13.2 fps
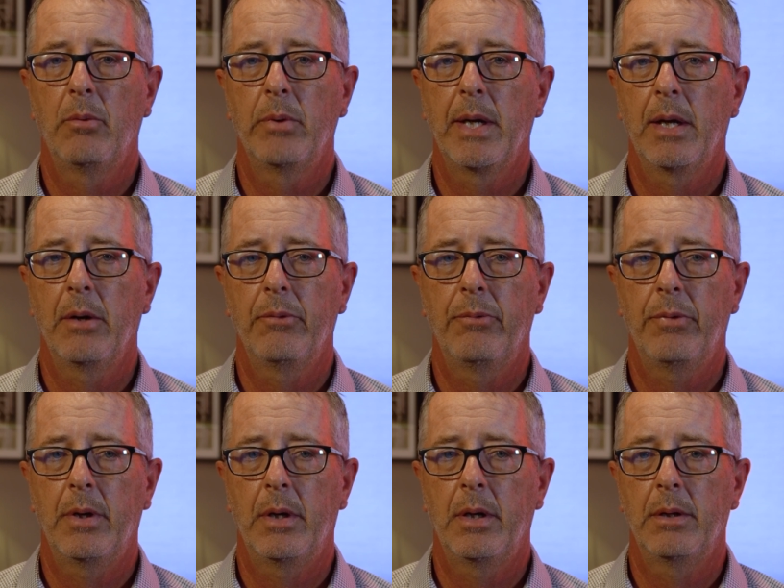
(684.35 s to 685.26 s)
We have,
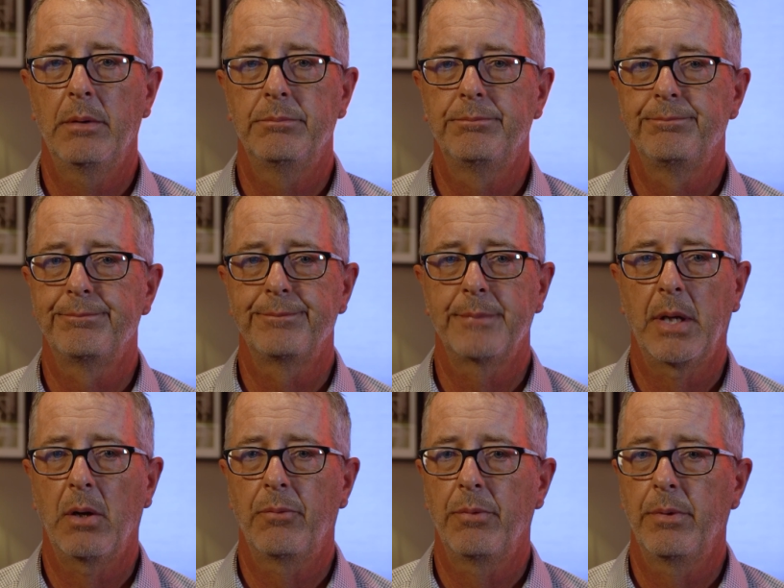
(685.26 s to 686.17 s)

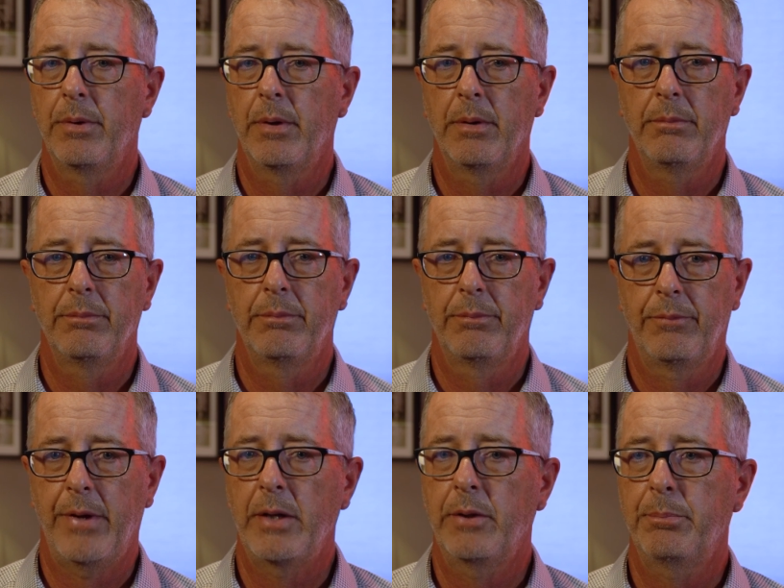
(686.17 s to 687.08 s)
the
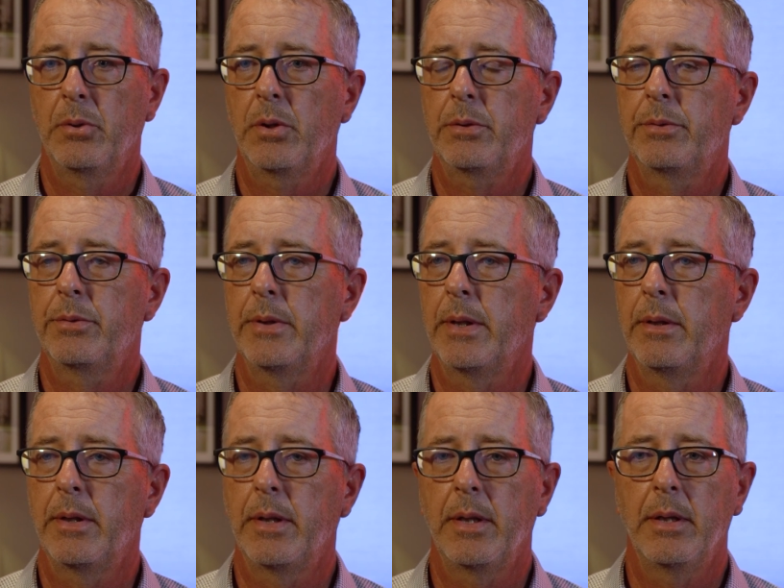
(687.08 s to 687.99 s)
Facebooks
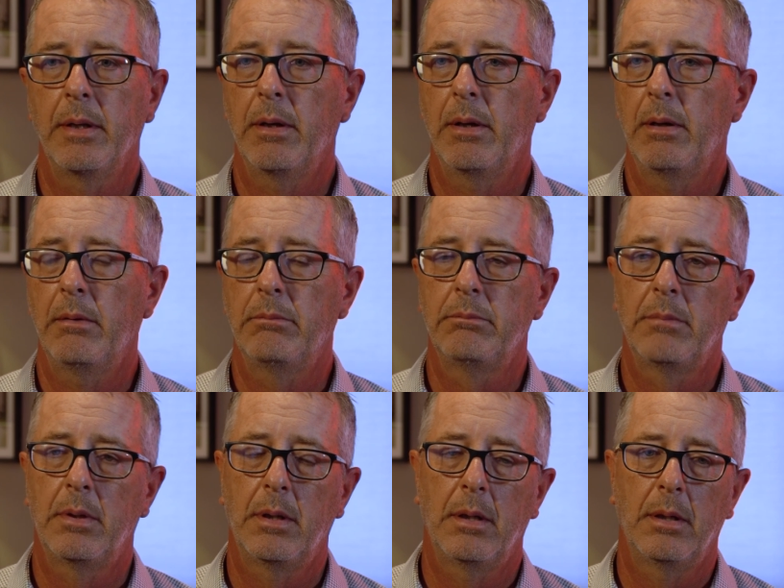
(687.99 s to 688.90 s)
and the
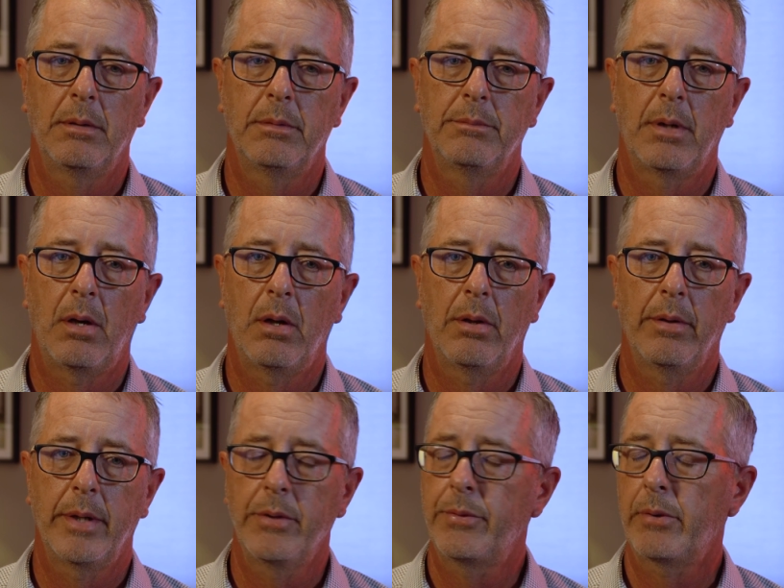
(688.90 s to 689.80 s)

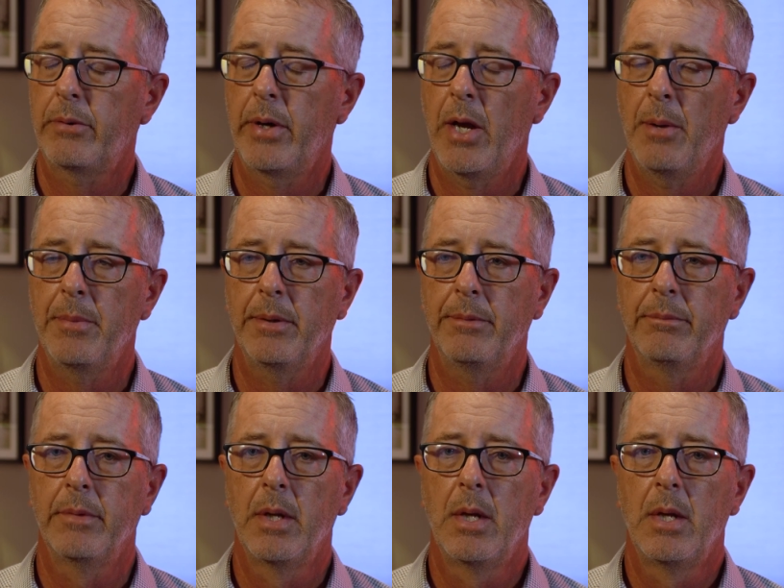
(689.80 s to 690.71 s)
all Instagram and